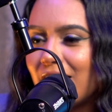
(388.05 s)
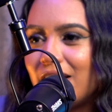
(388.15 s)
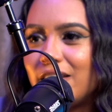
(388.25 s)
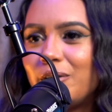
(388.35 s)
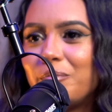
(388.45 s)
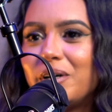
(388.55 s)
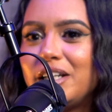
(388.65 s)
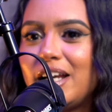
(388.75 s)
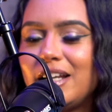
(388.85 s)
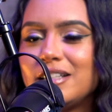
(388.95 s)
And then one
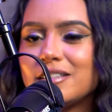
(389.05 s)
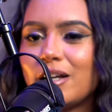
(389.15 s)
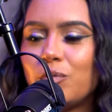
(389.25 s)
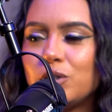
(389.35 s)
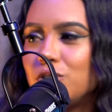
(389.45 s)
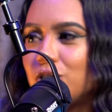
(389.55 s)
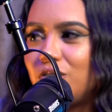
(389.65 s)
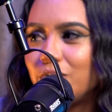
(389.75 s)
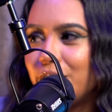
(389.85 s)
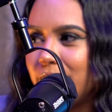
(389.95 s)
day he's like, what you
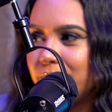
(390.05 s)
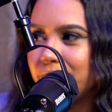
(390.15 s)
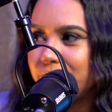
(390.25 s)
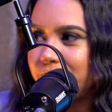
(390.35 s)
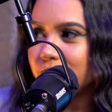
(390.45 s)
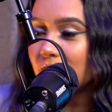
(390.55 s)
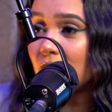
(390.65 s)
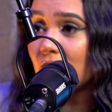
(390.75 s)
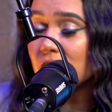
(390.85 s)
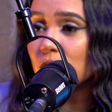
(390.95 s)
shooting with?
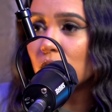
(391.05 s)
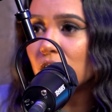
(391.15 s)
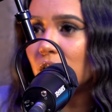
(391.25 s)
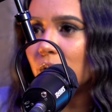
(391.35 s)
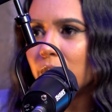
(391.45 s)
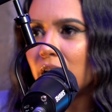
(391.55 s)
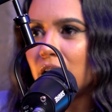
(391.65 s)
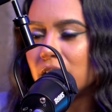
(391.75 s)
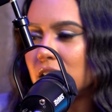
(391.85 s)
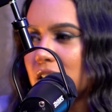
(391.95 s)
And I told him.
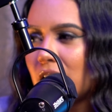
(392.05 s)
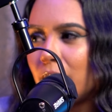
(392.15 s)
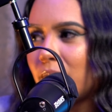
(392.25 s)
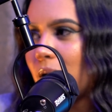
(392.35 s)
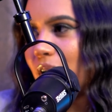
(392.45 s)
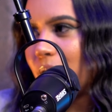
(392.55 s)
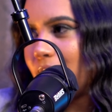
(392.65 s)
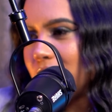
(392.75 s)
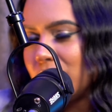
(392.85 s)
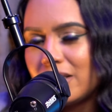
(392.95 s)
And at this time, my mom
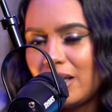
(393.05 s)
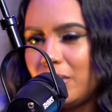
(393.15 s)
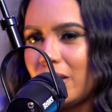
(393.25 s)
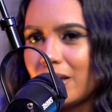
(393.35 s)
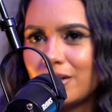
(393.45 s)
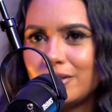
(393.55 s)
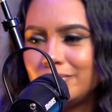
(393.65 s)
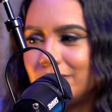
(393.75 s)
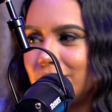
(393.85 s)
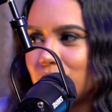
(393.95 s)
had just gave me like a
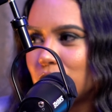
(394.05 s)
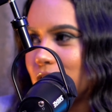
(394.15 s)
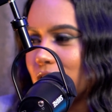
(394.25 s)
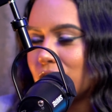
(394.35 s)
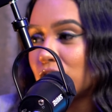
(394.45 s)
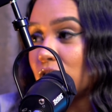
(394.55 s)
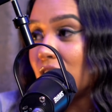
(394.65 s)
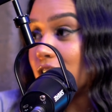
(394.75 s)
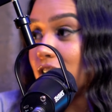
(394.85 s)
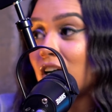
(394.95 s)

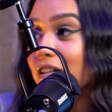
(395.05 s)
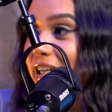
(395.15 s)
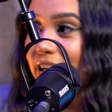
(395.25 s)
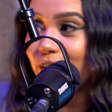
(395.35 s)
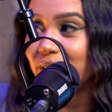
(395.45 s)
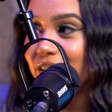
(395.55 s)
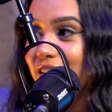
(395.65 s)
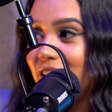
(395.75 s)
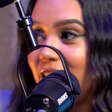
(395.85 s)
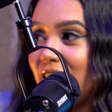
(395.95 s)
$300 camera.
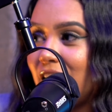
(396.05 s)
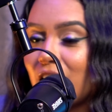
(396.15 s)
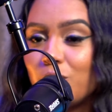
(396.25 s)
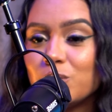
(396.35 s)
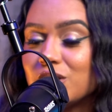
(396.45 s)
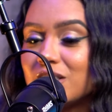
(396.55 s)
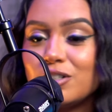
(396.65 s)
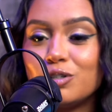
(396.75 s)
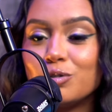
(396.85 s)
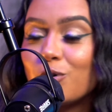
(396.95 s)
Mm-hmm. And I was
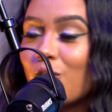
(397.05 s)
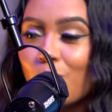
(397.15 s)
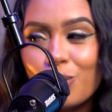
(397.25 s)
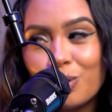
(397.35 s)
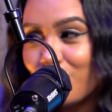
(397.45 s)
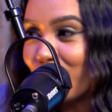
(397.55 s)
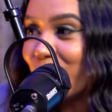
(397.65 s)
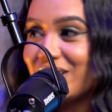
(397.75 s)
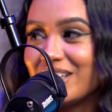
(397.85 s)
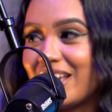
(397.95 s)
still cold
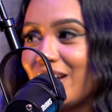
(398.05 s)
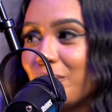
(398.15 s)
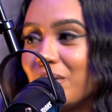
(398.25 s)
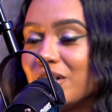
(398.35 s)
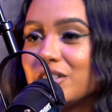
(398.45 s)
with the camera.